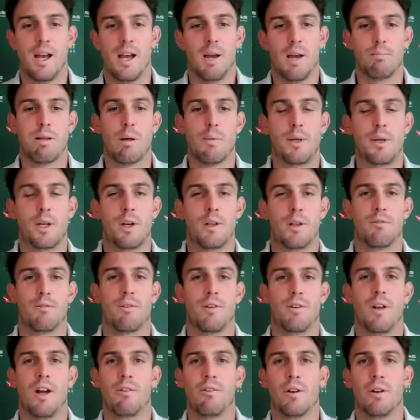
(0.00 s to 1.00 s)
probably got
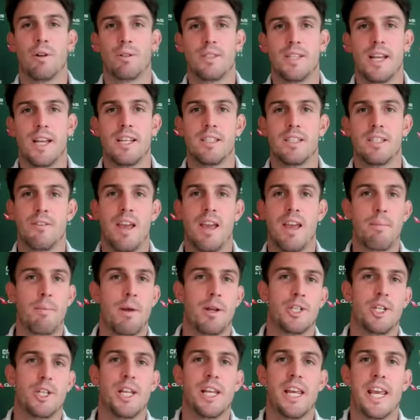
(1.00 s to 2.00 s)
a real sense of how
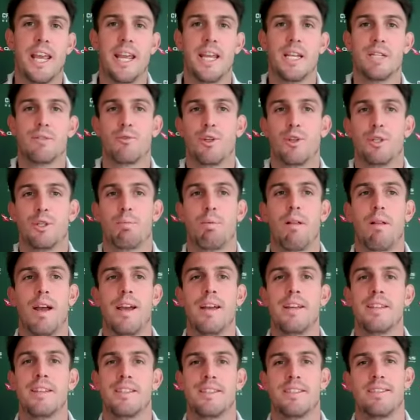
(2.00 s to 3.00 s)
much he cares for his
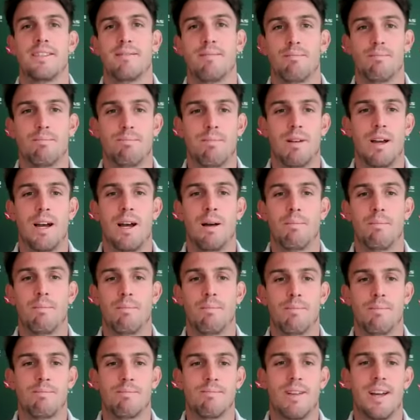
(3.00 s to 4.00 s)
players, and
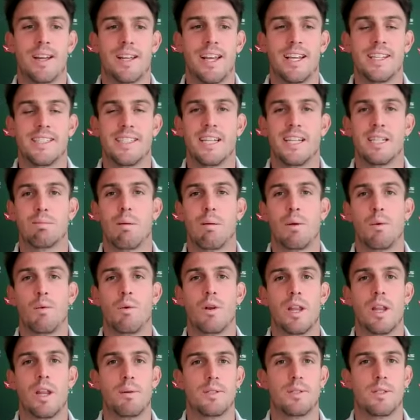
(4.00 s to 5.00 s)
I guess that's probably
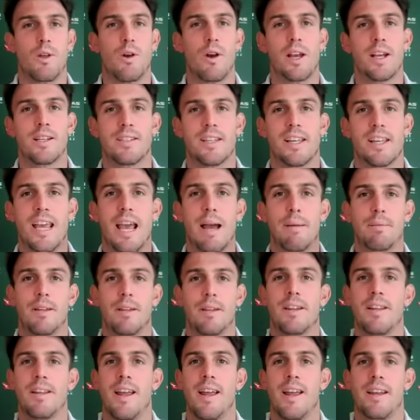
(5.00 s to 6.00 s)
what he was like as a
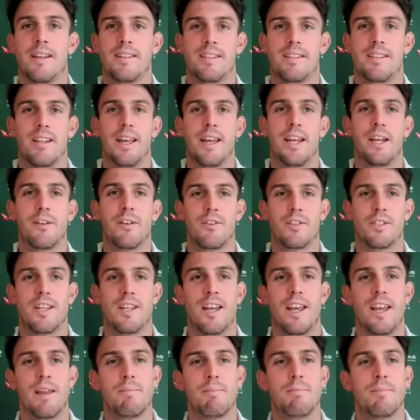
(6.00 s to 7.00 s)
captain and as a leader of a
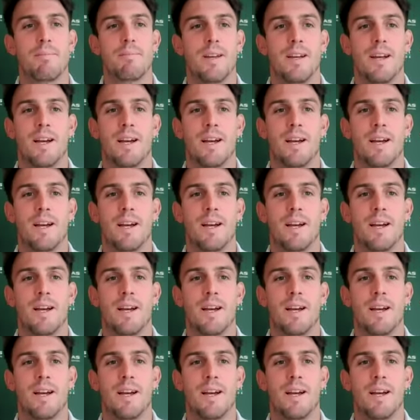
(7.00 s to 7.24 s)
team.